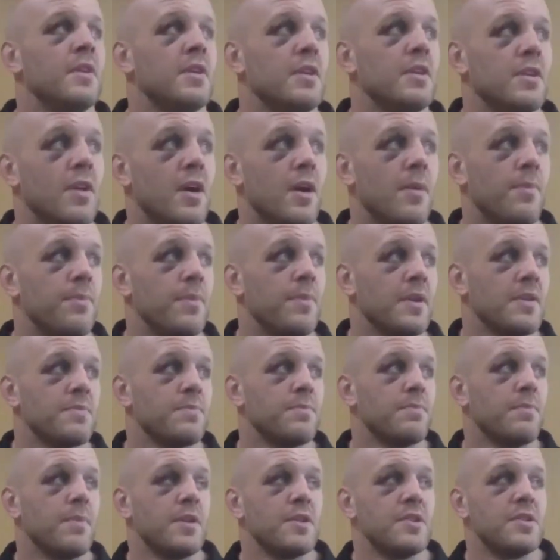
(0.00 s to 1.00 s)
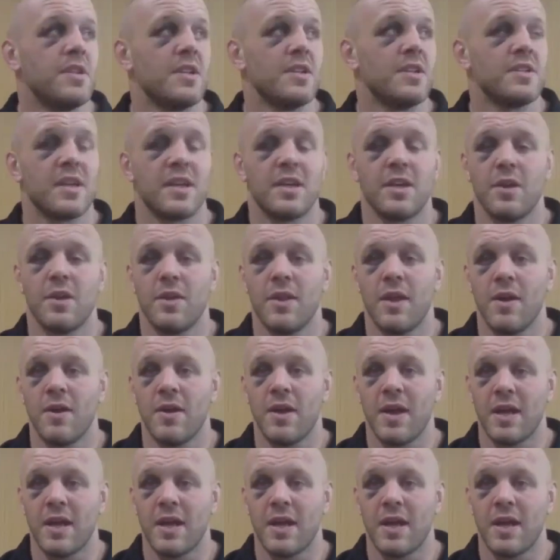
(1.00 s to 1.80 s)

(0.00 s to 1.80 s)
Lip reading: you know, I mentioned it a second ago there.